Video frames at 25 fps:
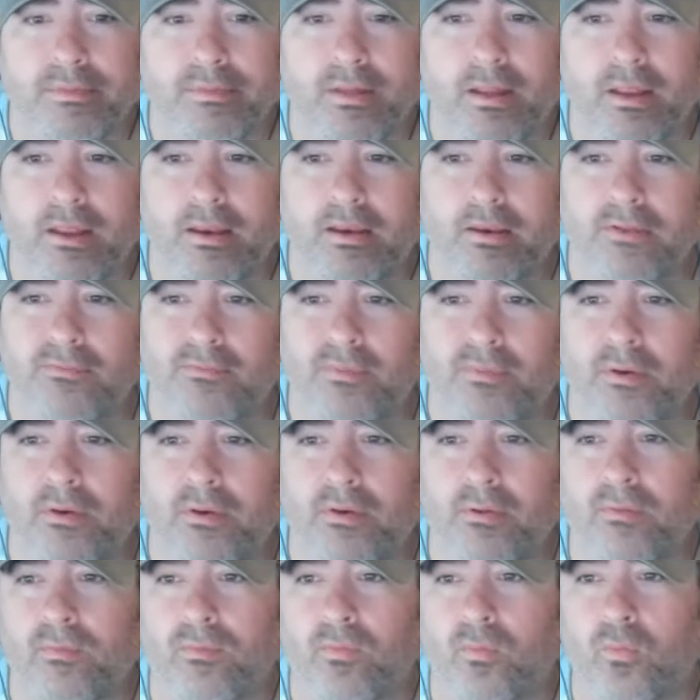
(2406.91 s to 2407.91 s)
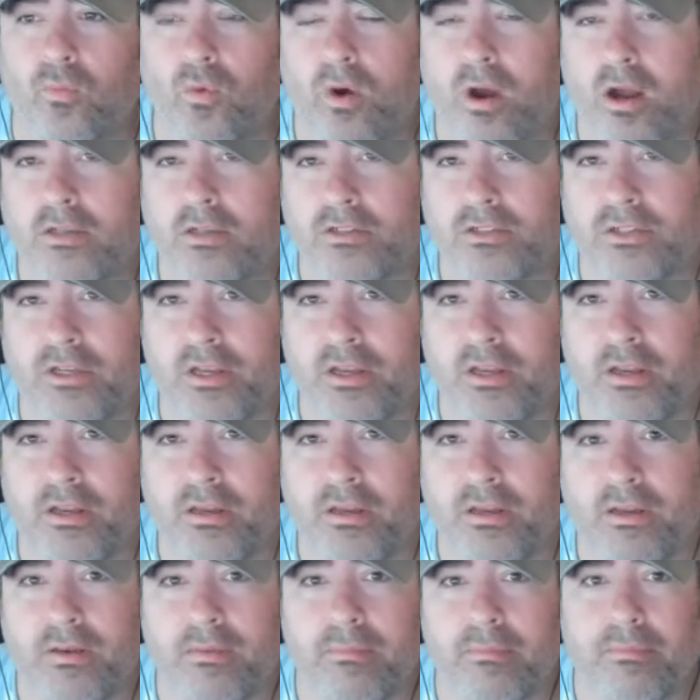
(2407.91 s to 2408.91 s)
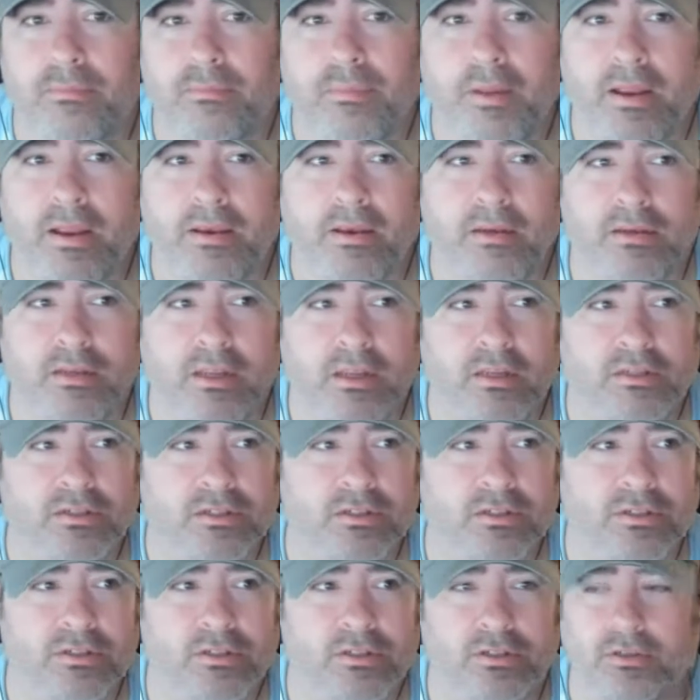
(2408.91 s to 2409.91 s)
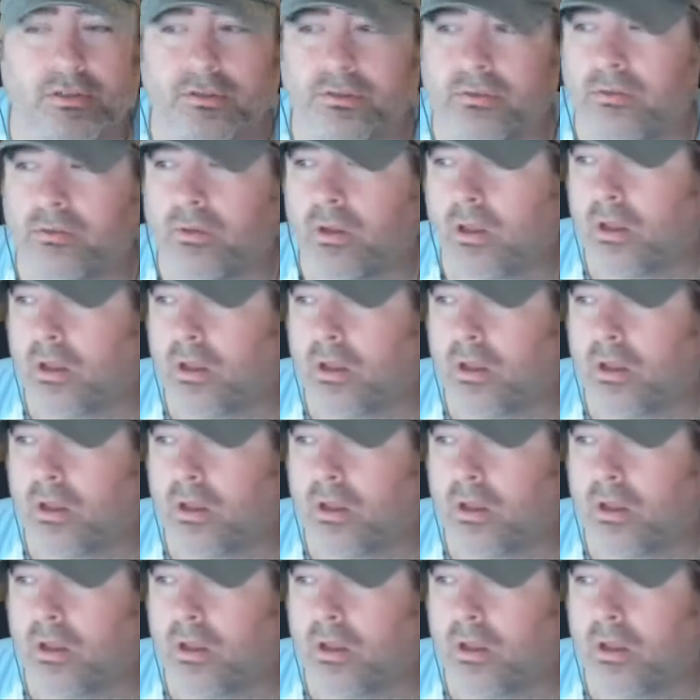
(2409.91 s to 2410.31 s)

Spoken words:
have been watching and paying attention to,